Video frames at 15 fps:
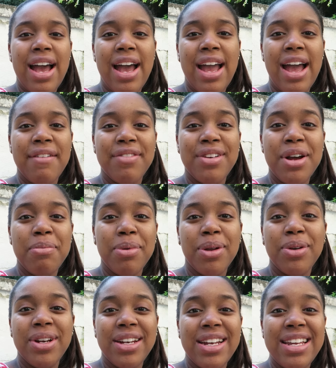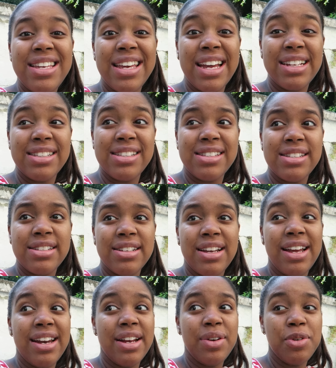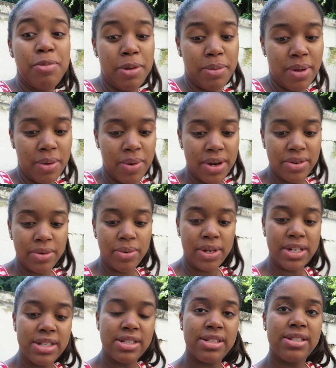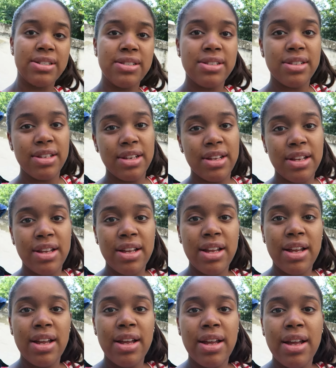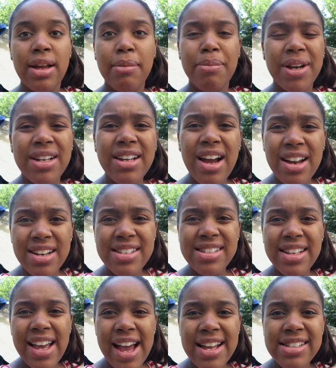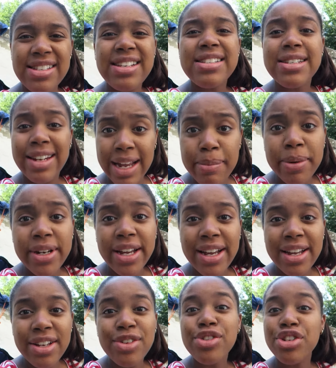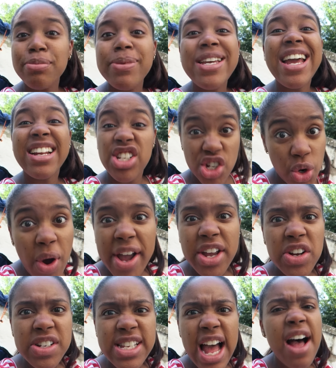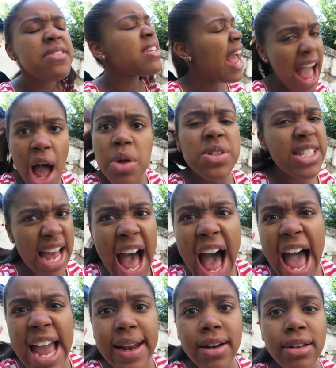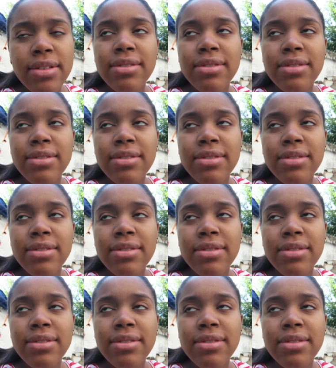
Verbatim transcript: I haven't uploaded it yet. And I know people are wondering where it is. Mm. But mm. honestly guys, it's Labor Day. You should be enjoying yourselves outside.